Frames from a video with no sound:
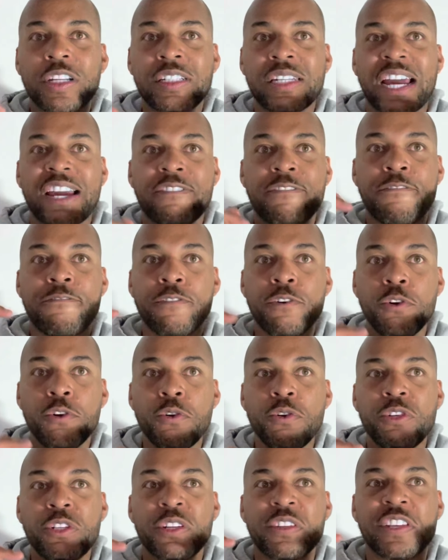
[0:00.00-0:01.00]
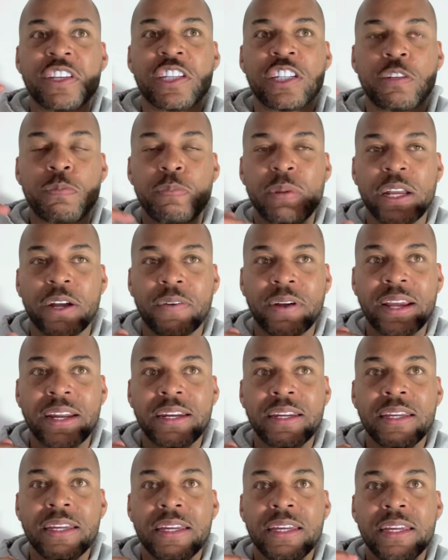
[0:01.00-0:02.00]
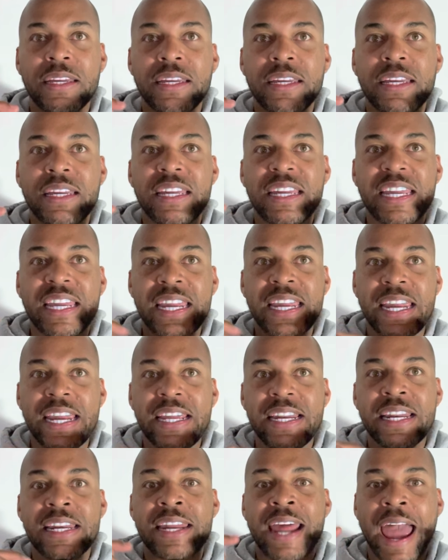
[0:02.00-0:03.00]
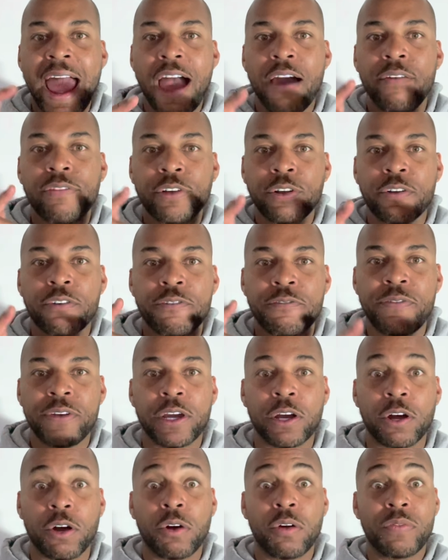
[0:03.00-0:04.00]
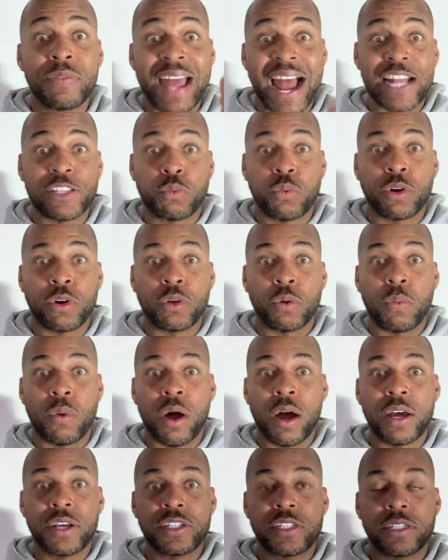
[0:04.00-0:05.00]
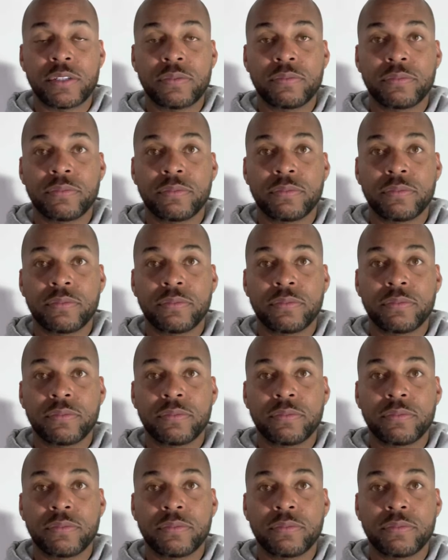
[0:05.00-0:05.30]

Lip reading: like food to the spirit. Eat and have your fill. That's what it was.